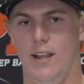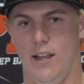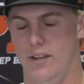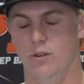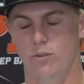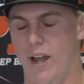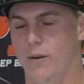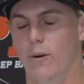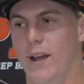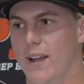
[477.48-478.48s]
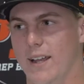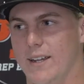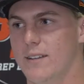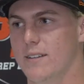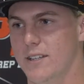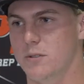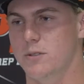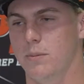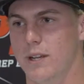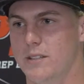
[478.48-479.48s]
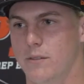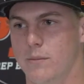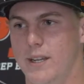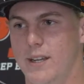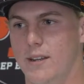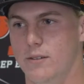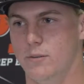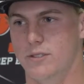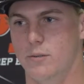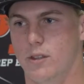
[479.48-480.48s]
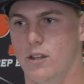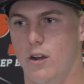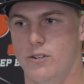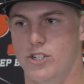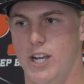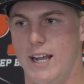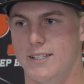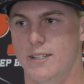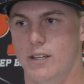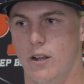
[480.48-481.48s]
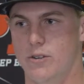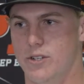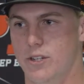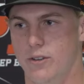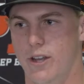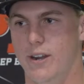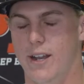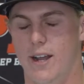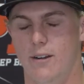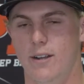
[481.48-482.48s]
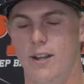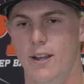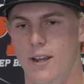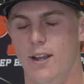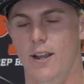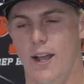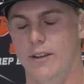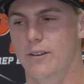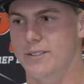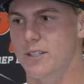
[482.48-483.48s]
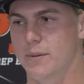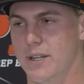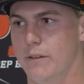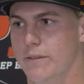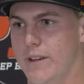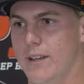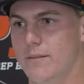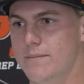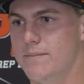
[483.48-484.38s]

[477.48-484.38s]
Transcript: I knew right away like this was a place for me. It was with Coach Jackson and Coach there now. I knew it was going to be a good fit.